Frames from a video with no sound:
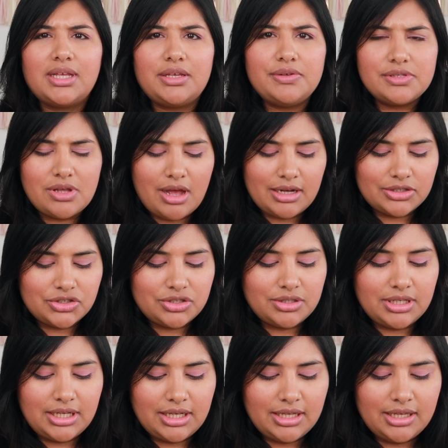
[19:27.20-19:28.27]
that you saw
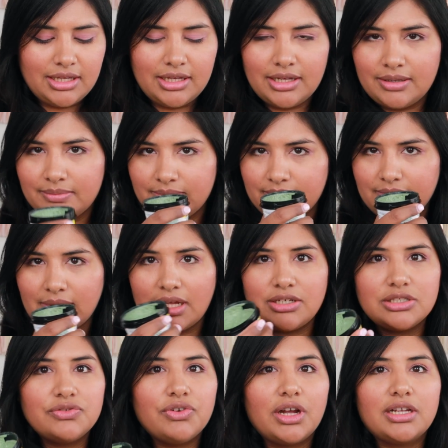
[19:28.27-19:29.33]
actually. I
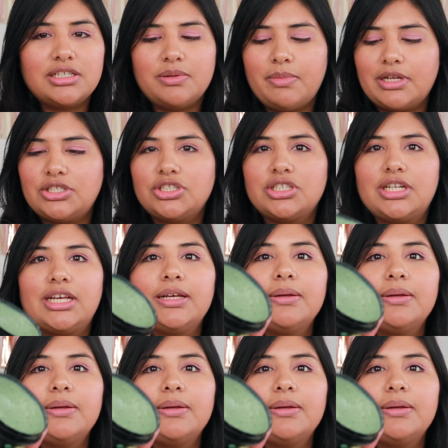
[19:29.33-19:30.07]
just forgot to mention